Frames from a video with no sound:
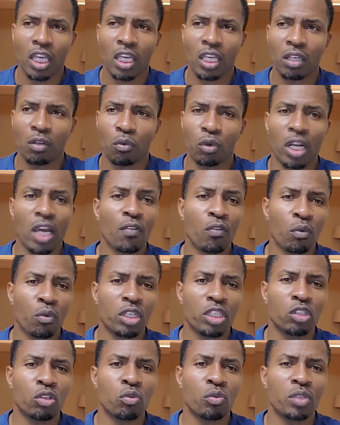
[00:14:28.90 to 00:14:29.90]
Whatever we
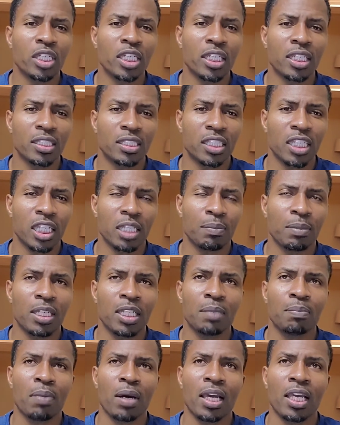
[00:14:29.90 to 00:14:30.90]
do, we need a team.
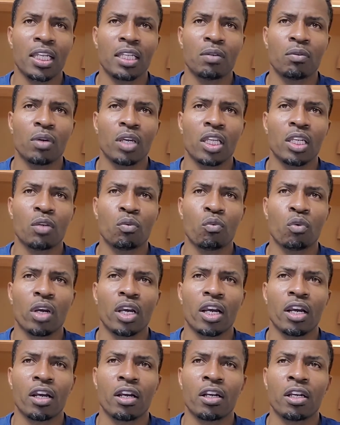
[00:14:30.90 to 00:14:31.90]

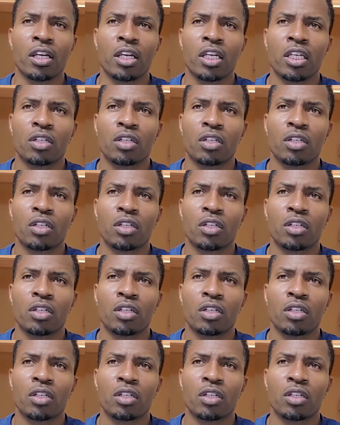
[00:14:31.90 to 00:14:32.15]
Anywhere